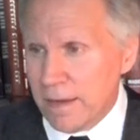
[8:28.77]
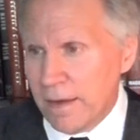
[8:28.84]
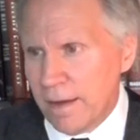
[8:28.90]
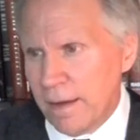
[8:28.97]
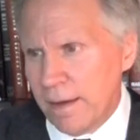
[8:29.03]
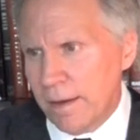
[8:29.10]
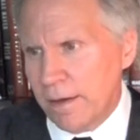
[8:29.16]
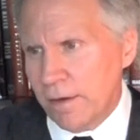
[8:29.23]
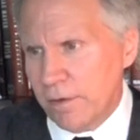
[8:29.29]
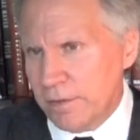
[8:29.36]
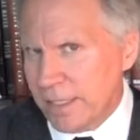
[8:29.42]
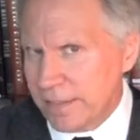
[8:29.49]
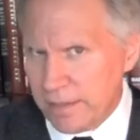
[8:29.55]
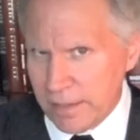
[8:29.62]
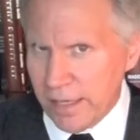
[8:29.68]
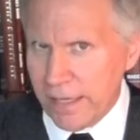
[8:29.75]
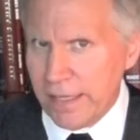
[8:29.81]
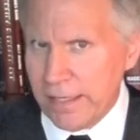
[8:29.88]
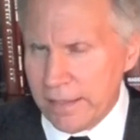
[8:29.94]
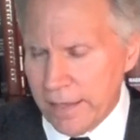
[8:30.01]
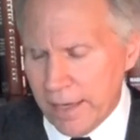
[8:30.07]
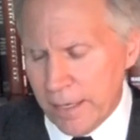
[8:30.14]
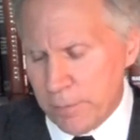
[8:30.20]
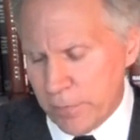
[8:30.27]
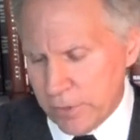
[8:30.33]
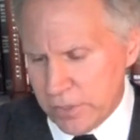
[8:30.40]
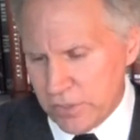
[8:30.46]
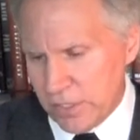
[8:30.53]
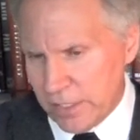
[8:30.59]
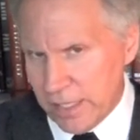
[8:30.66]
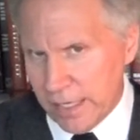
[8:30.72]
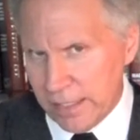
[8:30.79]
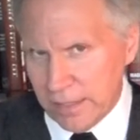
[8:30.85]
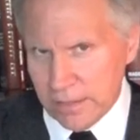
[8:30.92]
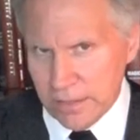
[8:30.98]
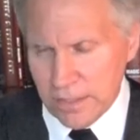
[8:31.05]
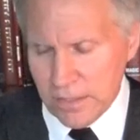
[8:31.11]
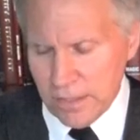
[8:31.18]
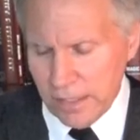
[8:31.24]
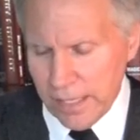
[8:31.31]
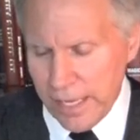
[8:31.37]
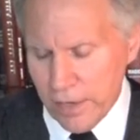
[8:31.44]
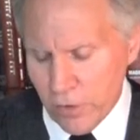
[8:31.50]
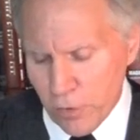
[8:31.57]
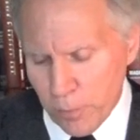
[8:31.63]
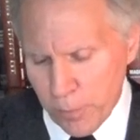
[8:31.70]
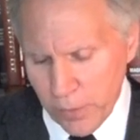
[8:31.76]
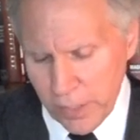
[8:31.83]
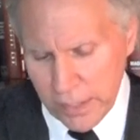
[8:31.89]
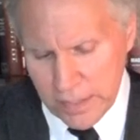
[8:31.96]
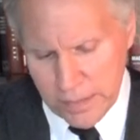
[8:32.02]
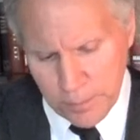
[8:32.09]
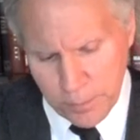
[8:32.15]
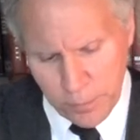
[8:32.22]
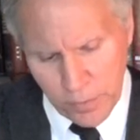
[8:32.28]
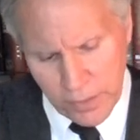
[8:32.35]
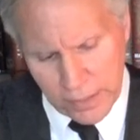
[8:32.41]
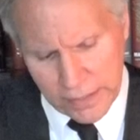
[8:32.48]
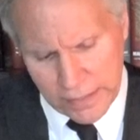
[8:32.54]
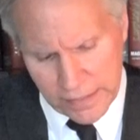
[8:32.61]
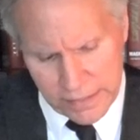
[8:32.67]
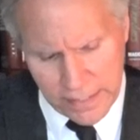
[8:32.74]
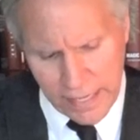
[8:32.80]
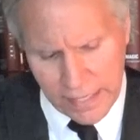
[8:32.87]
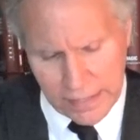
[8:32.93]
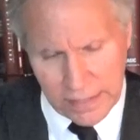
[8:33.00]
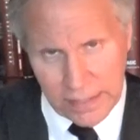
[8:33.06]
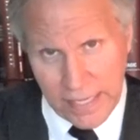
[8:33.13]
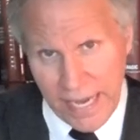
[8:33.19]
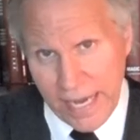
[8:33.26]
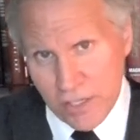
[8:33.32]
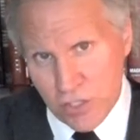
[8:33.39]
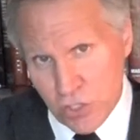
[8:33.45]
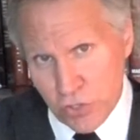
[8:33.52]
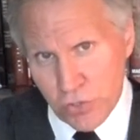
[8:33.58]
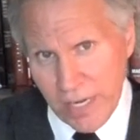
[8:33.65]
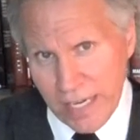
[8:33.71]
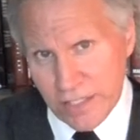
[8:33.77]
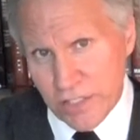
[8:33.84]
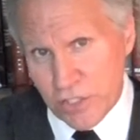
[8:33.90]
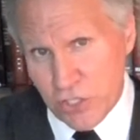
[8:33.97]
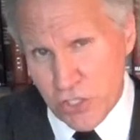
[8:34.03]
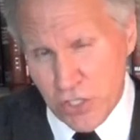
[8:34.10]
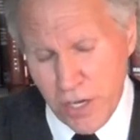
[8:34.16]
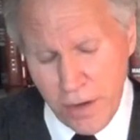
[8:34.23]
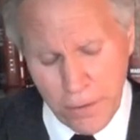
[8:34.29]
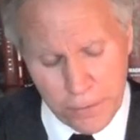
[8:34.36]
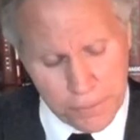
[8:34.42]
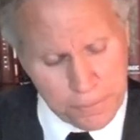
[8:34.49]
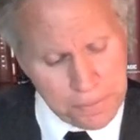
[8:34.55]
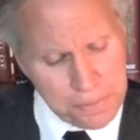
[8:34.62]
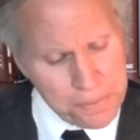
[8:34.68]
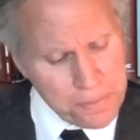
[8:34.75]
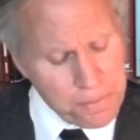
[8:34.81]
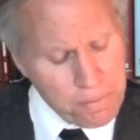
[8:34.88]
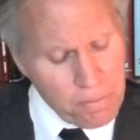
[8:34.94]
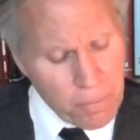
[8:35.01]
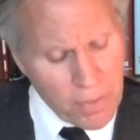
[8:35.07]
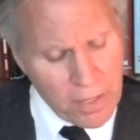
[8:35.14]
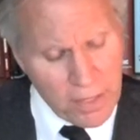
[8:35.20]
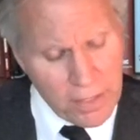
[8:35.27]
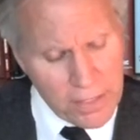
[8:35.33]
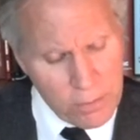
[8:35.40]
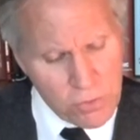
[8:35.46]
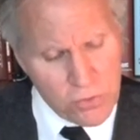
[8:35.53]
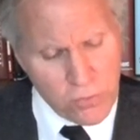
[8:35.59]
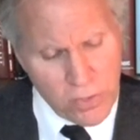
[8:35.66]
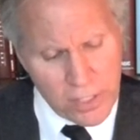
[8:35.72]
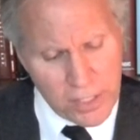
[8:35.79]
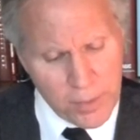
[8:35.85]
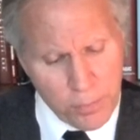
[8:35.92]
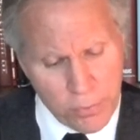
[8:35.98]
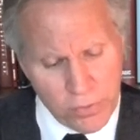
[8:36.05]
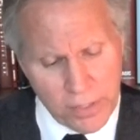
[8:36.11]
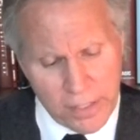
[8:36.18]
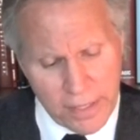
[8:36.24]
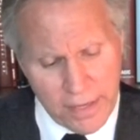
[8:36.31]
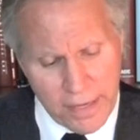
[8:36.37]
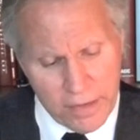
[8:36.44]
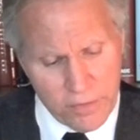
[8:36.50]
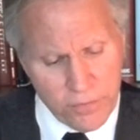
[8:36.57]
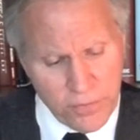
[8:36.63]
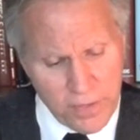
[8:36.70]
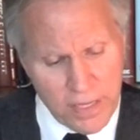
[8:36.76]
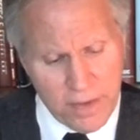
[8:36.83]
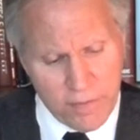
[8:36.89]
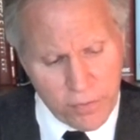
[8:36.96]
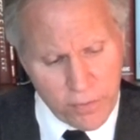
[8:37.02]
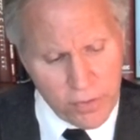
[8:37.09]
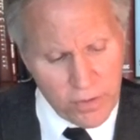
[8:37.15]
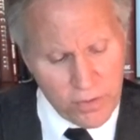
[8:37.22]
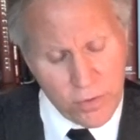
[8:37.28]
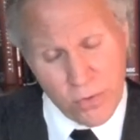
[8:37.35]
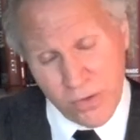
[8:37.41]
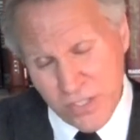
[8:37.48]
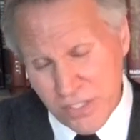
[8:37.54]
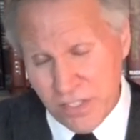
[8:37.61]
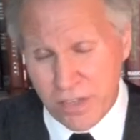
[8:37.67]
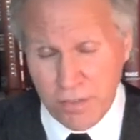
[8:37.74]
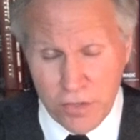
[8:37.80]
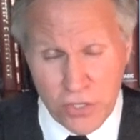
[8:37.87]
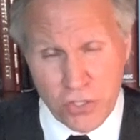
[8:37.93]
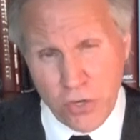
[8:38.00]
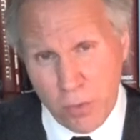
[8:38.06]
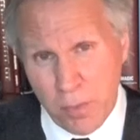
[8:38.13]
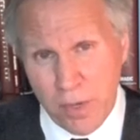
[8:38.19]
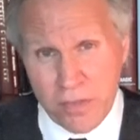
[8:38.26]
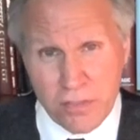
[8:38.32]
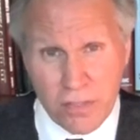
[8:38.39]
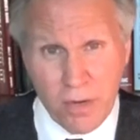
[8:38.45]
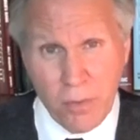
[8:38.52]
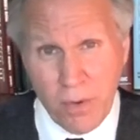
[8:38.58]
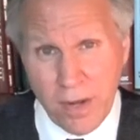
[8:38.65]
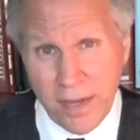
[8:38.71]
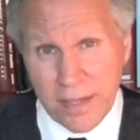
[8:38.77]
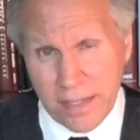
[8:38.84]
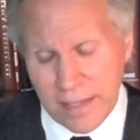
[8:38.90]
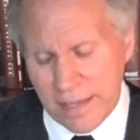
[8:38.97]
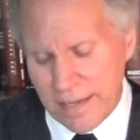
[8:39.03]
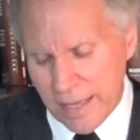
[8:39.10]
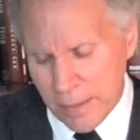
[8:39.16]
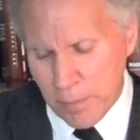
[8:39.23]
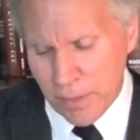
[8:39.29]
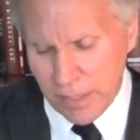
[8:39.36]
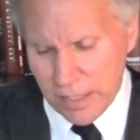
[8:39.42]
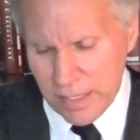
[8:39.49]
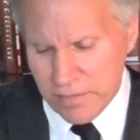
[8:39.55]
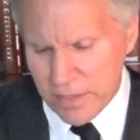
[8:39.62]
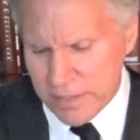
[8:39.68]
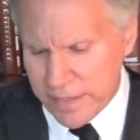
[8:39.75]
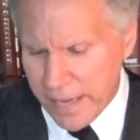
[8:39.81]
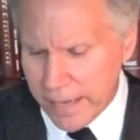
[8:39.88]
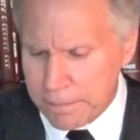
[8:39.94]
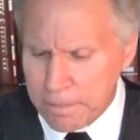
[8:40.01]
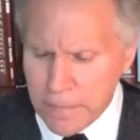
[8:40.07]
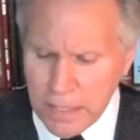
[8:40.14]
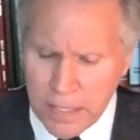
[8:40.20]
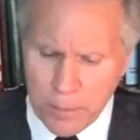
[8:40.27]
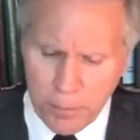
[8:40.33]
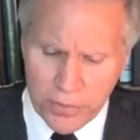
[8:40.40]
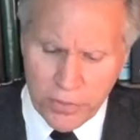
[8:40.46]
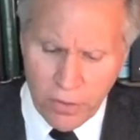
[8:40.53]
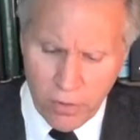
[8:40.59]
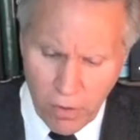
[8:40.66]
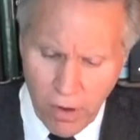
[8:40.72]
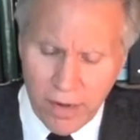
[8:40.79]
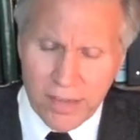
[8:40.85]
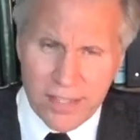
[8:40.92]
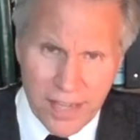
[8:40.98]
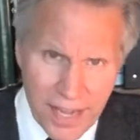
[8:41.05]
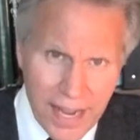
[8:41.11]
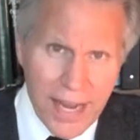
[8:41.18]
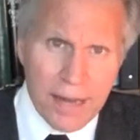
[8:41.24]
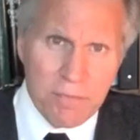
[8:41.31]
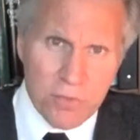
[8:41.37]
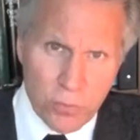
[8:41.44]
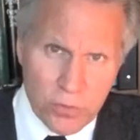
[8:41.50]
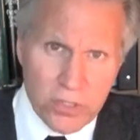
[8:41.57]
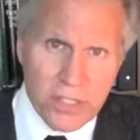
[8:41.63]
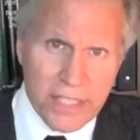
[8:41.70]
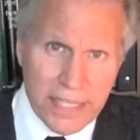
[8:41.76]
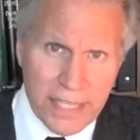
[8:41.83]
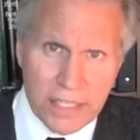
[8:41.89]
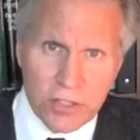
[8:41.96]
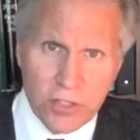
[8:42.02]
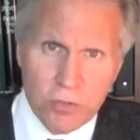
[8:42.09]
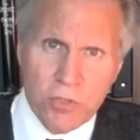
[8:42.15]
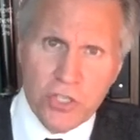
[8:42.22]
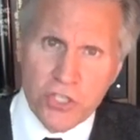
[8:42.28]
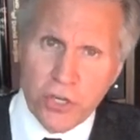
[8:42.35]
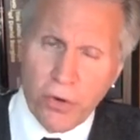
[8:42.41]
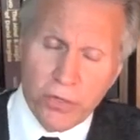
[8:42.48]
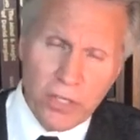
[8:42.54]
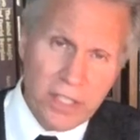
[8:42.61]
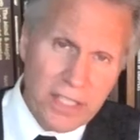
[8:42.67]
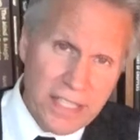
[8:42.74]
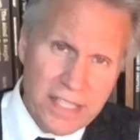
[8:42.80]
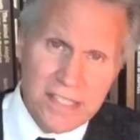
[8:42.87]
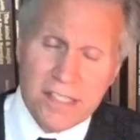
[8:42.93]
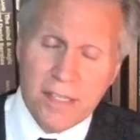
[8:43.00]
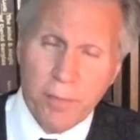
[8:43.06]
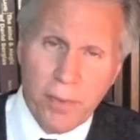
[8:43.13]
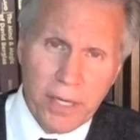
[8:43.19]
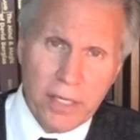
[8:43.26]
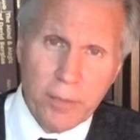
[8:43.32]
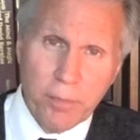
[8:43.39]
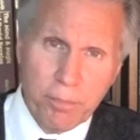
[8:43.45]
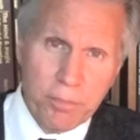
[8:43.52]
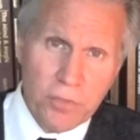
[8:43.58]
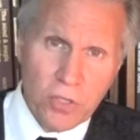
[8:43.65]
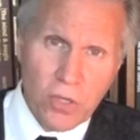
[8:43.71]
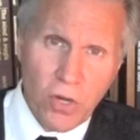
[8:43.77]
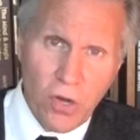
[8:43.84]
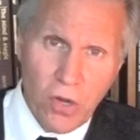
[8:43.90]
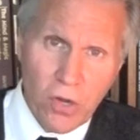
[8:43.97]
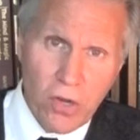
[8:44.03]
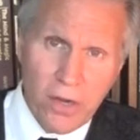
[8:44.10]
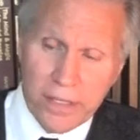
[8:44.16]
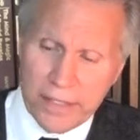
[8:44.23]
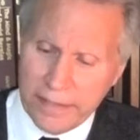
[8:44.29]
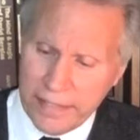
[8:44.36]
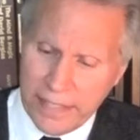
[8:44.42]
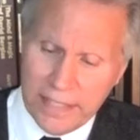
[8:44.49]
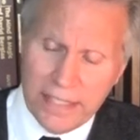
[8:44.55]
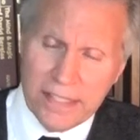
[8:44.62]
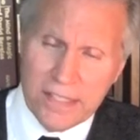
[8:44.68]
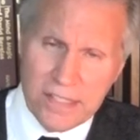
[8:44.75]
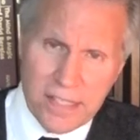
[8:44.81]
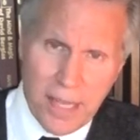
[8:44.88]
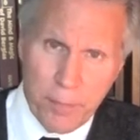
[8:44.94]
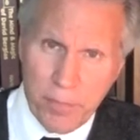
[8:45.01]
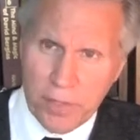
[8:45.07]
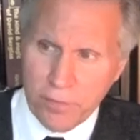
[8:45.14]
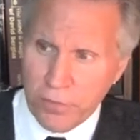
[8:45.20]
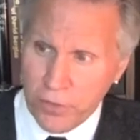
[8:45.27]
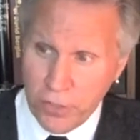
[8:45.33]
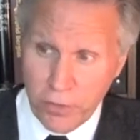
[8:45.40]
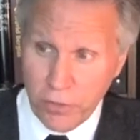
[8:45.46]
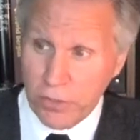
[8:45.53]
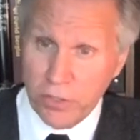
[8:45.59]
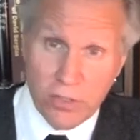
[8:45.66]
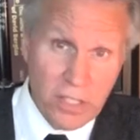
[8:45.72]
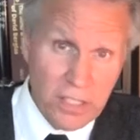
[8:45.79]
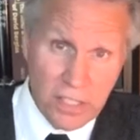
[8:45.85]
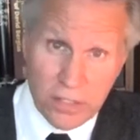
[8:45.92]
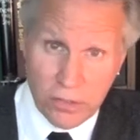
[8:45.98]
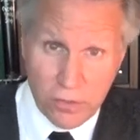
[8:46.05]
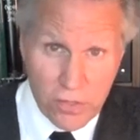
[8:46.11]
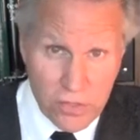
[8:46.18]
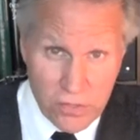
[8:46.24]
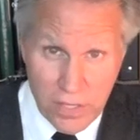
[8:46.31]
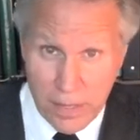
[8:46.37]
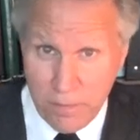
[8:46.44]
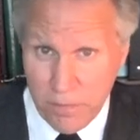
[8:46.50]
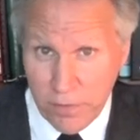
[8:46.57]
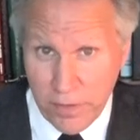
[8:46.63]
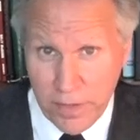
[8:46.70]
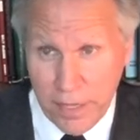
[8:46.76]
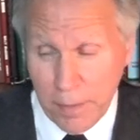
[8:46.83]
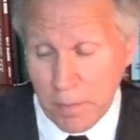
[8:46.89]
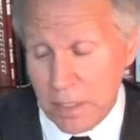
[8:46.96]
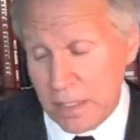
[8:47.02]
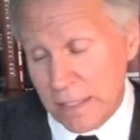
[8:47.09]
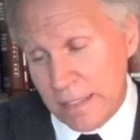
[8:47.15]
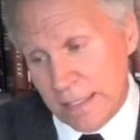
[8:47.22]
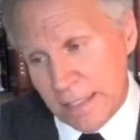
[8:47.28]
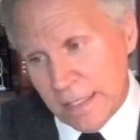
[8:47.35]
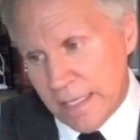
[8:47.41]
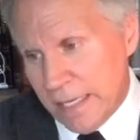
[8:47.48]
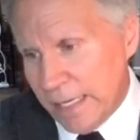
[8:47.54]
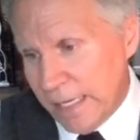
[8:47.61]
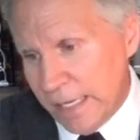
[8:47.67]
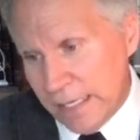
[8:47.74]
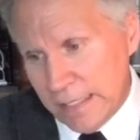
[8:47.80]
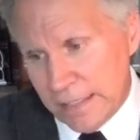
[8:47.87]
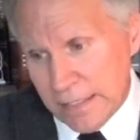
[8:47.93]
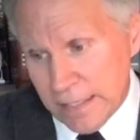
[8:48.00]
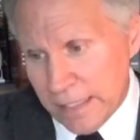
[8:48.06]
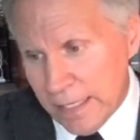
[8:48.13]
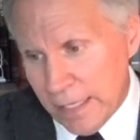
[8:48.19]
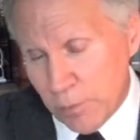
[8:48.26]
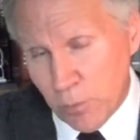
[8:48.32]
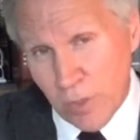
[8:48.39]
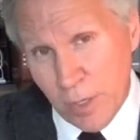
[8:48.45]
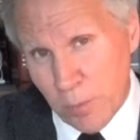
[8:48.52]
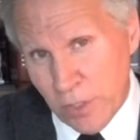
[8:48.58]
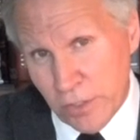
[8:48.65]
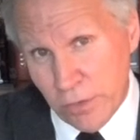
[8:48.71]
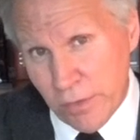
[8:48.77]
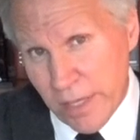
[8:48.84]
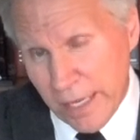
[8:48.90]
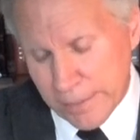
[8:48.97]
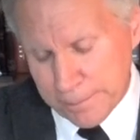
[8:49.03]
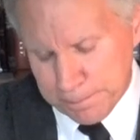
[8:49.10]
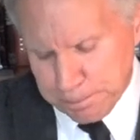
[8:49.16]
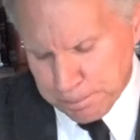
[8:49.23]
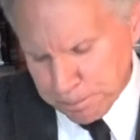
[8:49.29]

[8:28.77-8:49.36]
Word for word: Not the night he died, because he died later, but in that last tragic show, he was running a pretty high fever. And of course, you know, the show must go on, and I believe in that. But there are times when you can't do a show, and you need somebody to call on, and they need to step in for you, and you need to do the same for them, and we do that.